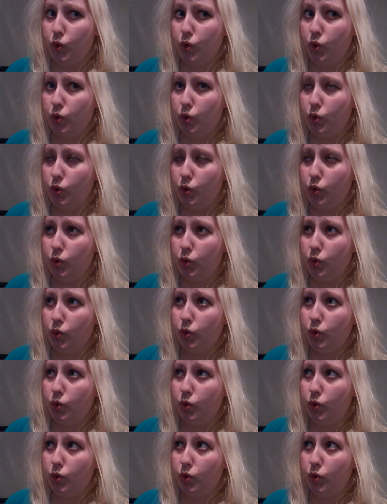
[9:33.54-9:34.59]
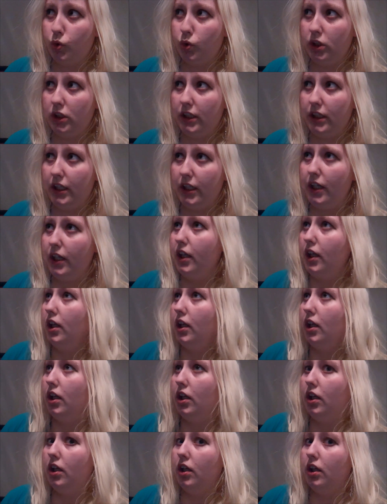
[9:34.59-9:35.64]

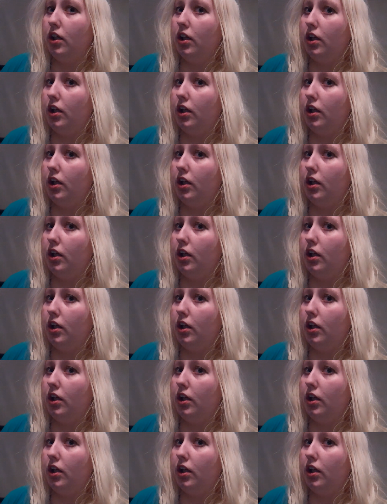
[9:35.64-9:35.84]
[no speech]